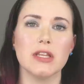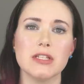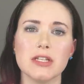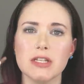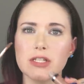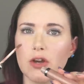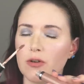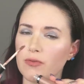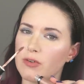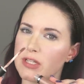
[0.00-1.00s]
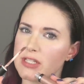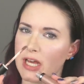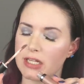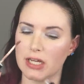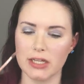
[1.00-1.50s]
This is Ofra
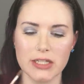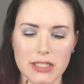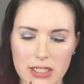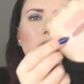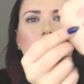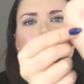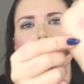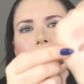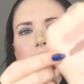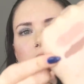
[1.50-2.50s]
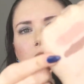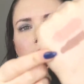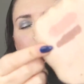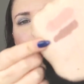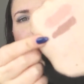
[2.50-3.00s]
Staten Island. You can see it
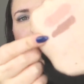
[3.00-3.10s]
here on the